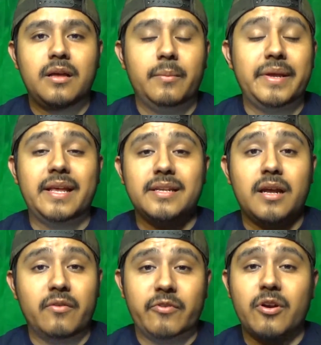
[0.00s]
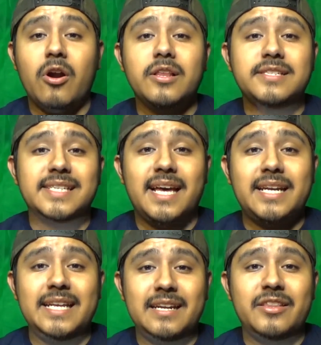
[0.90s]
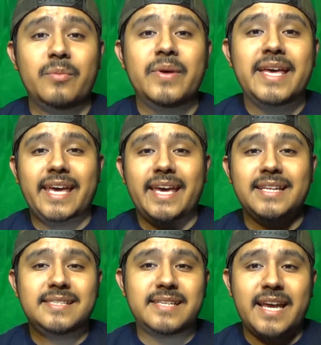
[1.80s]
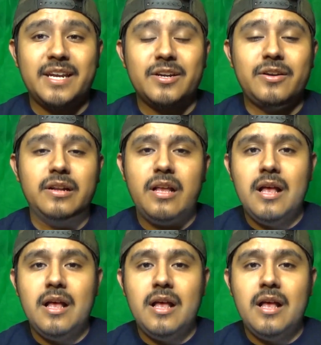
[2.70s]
I needed them in standard.